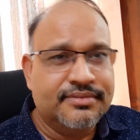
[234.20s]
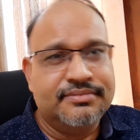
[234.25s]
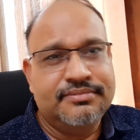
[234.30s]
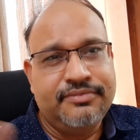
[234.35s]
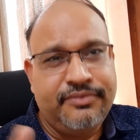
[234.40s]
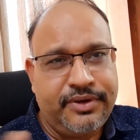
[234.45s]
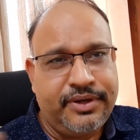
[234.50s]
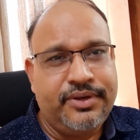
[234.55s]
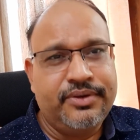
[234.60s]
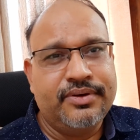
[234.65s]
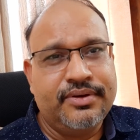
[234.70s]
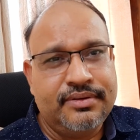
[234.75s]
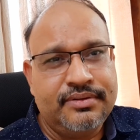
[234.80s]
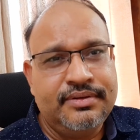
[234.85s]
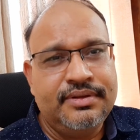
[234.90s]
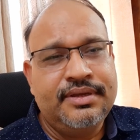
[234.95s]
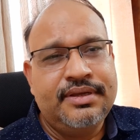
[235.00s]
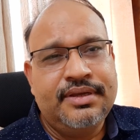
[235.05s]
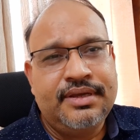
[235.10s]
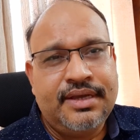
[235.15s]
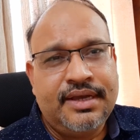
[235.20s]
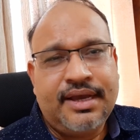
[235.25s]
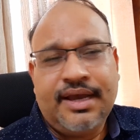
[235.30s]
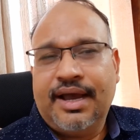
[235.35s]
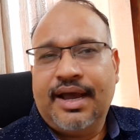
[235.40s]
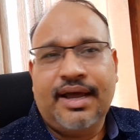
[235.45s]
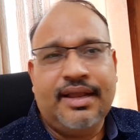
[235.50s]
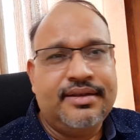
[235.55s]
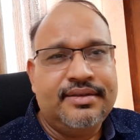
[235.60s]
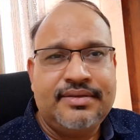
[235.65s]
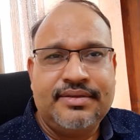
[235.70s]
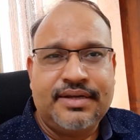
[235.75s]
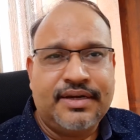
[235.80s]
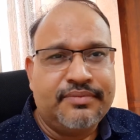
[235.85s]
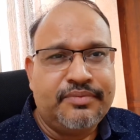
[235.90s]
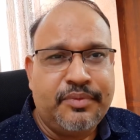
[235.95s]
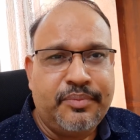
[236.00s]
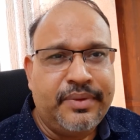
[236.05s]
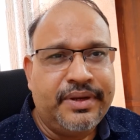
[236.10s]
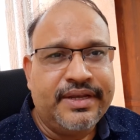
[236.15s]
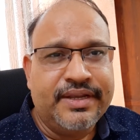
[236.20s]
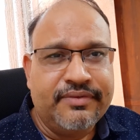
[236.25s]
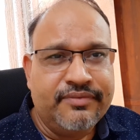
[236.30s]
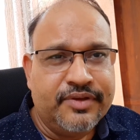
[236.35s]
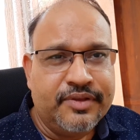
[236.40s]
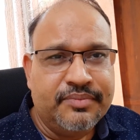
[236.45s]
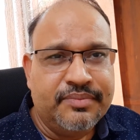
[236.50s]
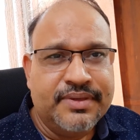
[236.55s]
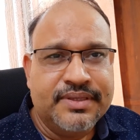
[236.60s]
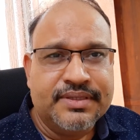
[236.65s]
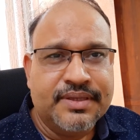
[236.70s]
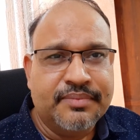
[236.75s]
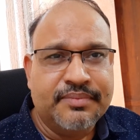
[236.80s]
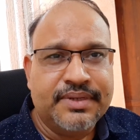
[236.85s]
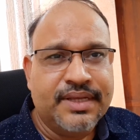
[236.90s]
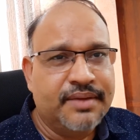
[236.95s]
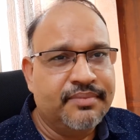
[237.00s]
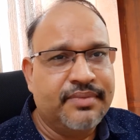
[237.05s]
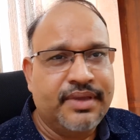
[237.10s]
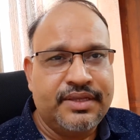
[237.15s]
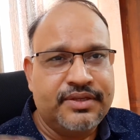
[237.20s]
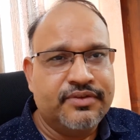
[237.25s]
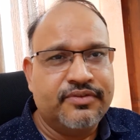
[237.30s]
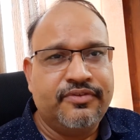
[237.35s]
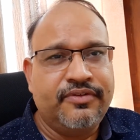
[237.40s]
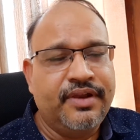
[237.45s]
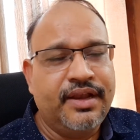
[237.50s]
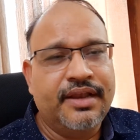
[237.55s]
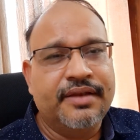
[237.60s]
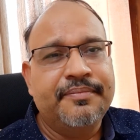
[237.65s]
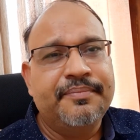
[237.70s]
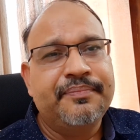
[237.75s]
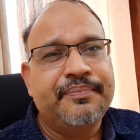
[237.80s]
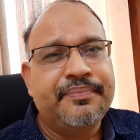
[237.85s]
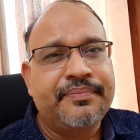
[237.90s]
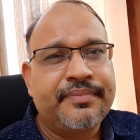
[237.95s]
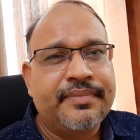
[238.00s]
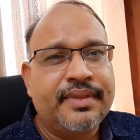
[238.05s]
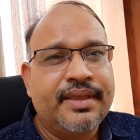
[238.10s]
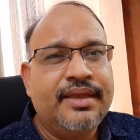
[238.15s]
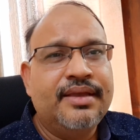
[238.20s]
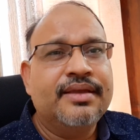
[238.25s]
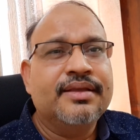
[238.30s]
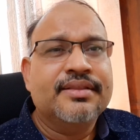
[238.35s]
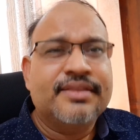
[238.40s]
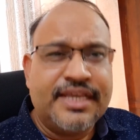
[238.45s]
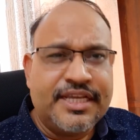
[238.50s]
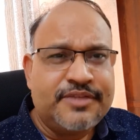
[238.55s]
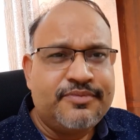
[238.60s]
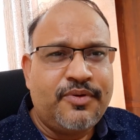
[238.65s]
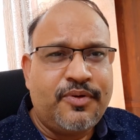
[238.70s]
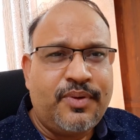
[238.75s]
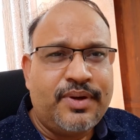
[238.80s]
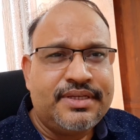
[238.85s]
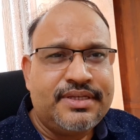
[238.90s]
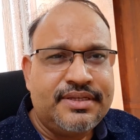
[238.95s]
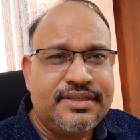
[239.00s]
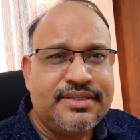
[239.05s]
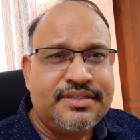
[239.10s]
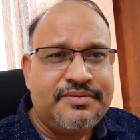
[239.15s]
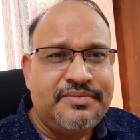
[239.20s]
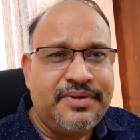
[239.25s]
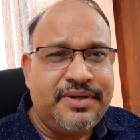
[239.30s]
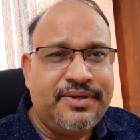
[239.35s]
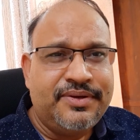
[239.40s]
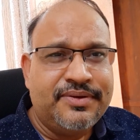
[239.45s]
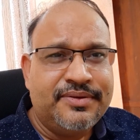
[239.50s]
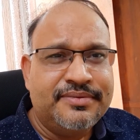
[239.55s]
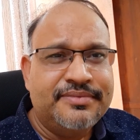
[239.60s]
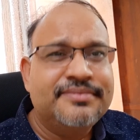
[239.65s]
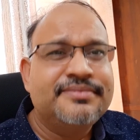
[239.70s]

video and set up a meeting with me sometime as you feel. Thanks for watching this video.